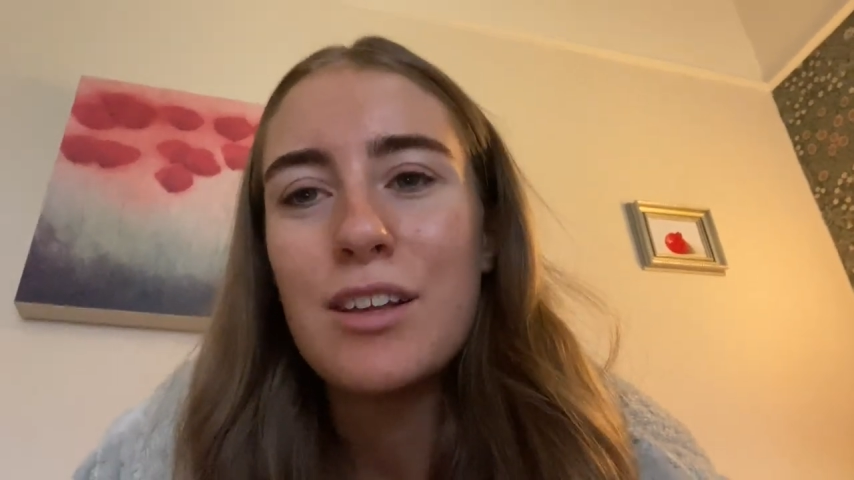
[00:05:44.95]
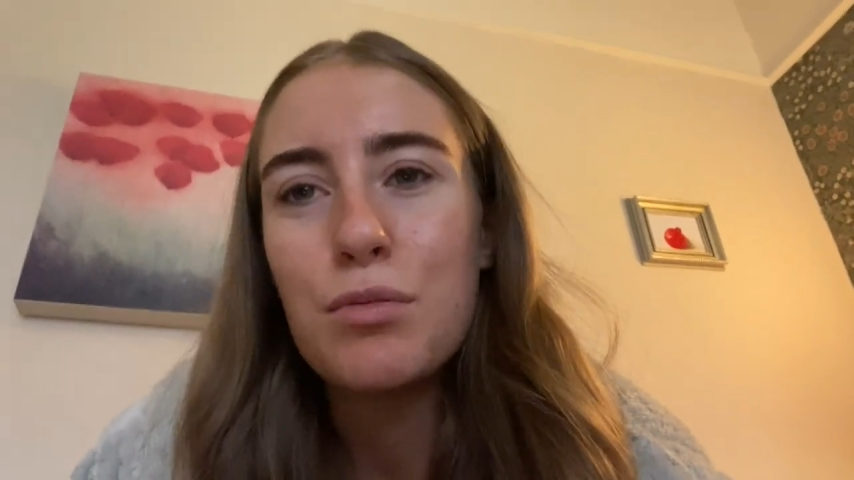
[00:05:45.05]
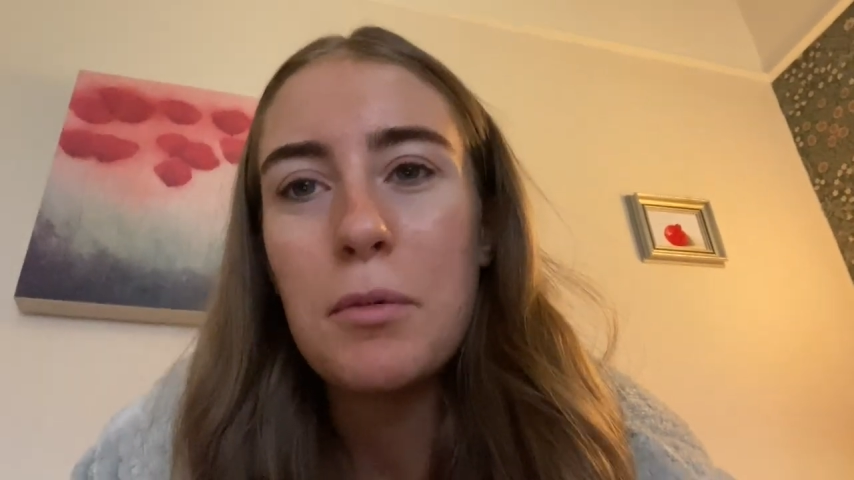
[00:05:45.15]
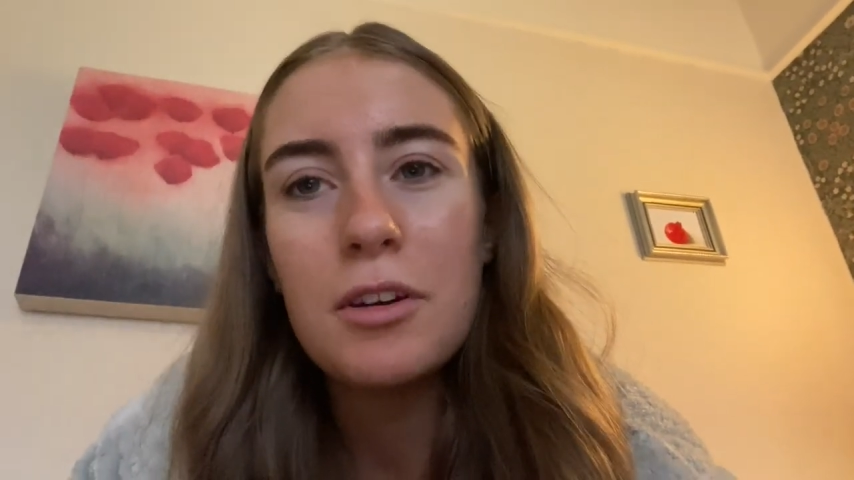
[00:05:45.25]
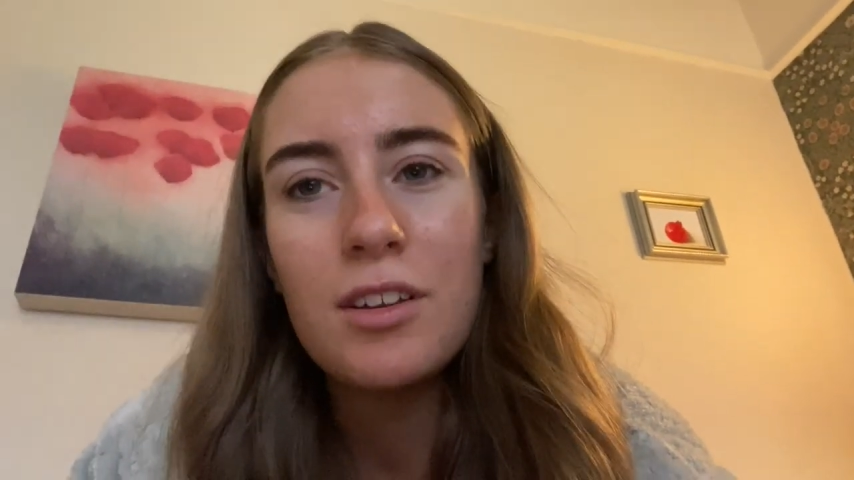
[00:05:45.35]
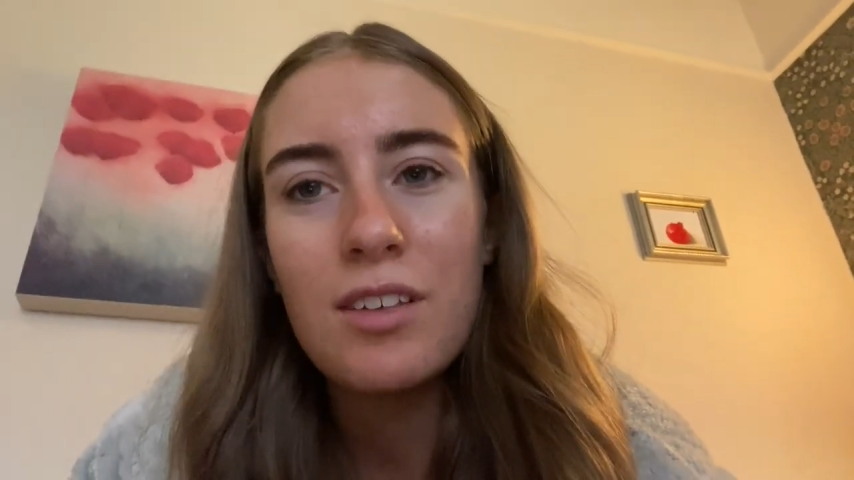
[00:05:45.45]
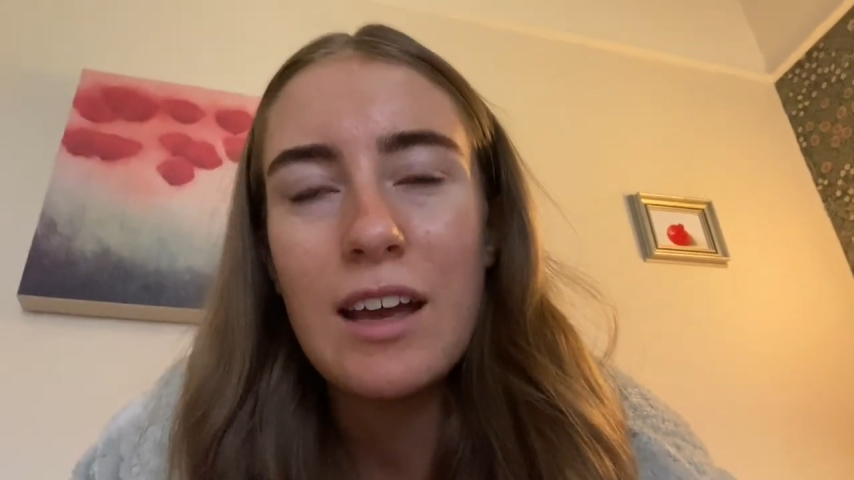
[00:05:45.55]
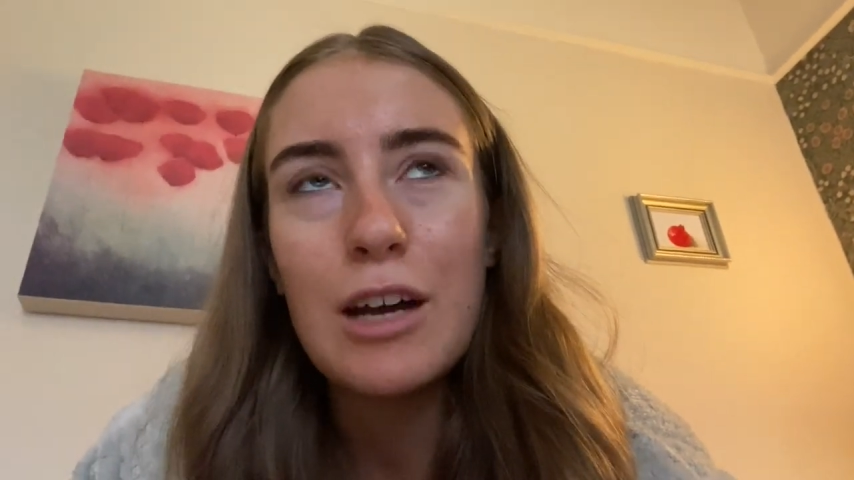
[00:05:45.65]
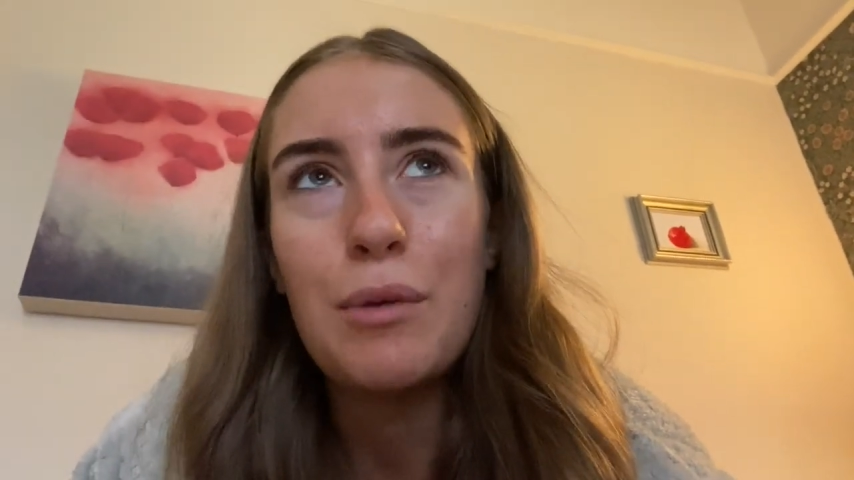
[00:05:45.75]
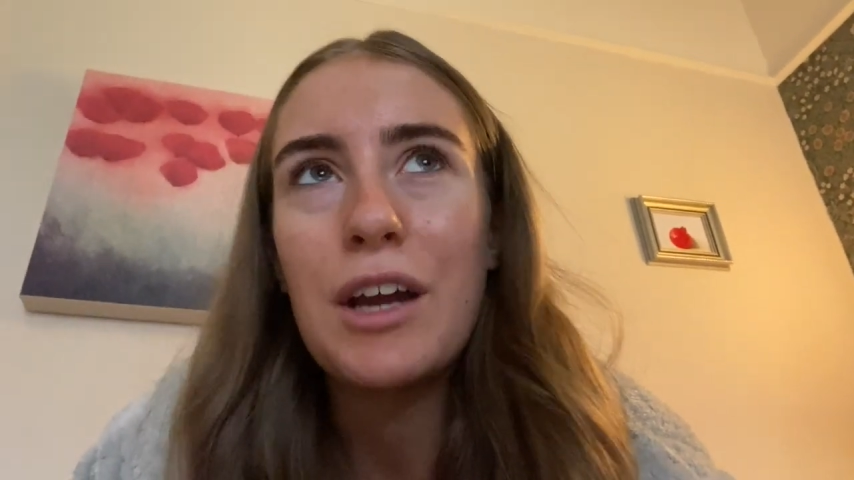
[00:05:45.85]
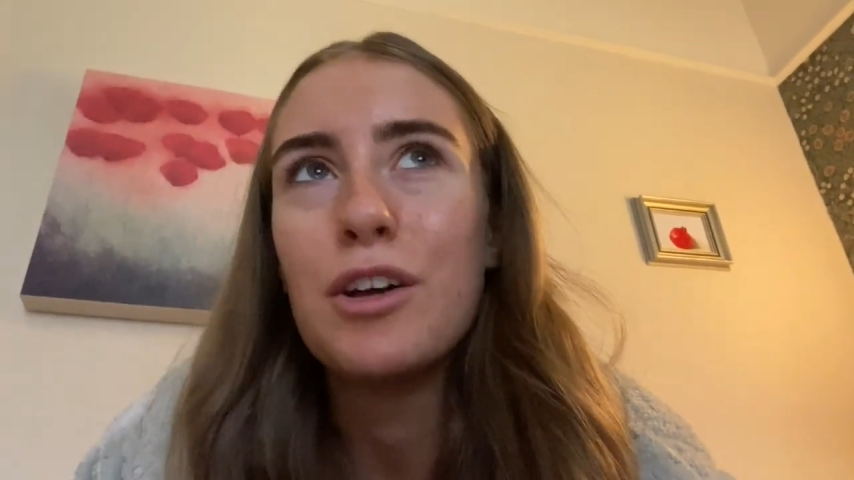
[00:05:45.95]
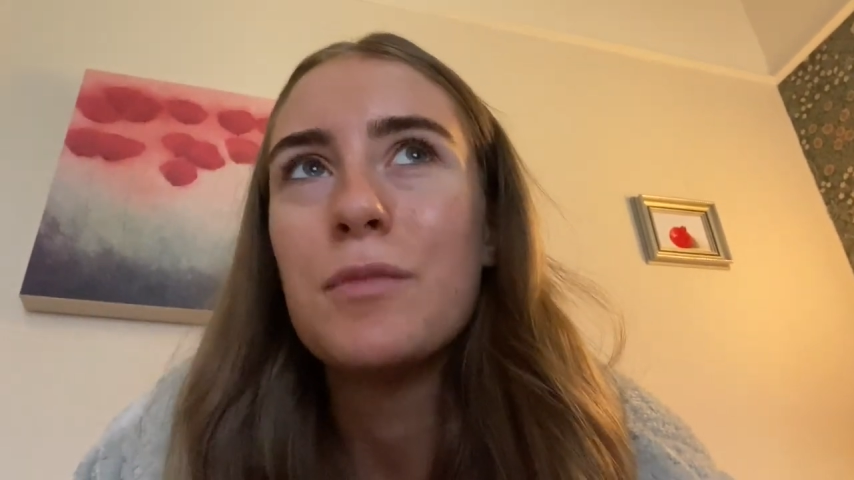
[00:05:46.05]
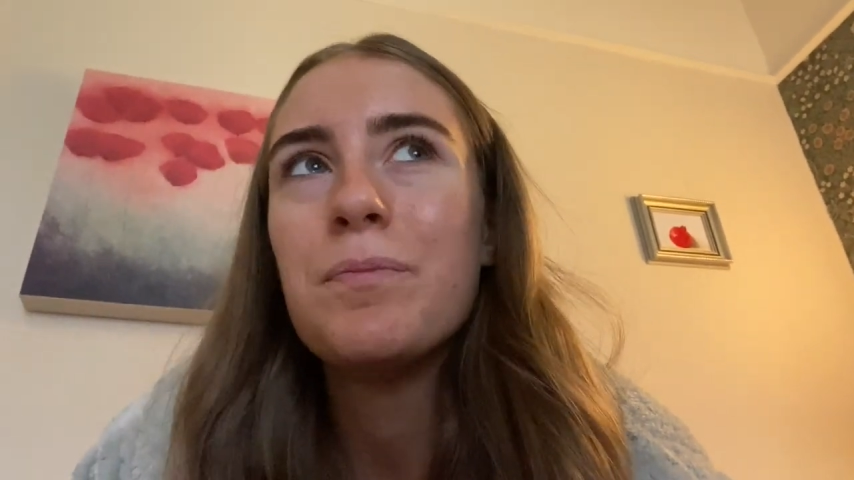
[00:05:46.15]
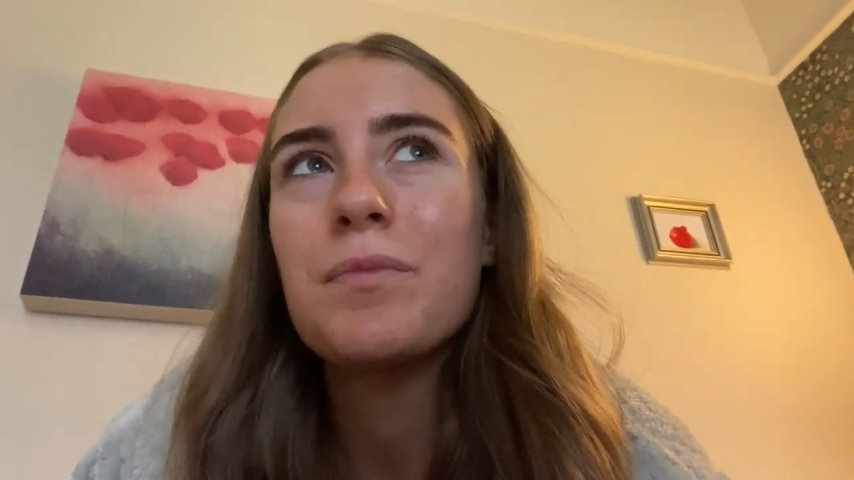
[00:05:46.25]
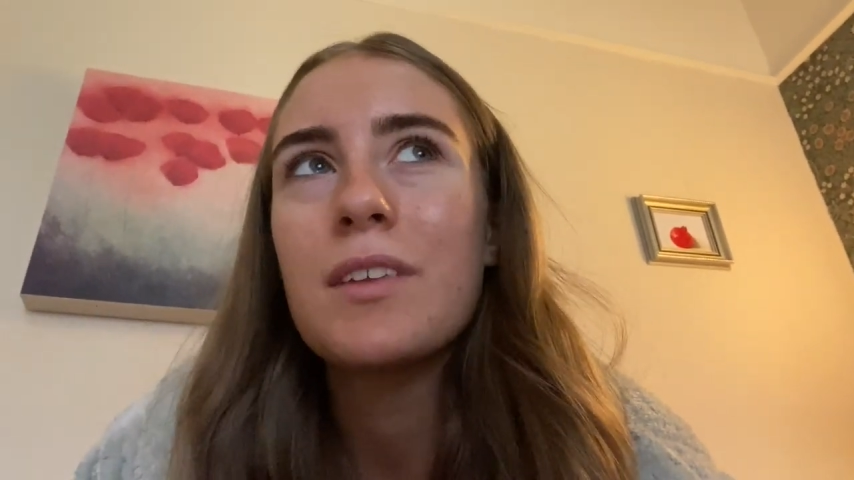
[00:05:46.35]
It's probably going to take a while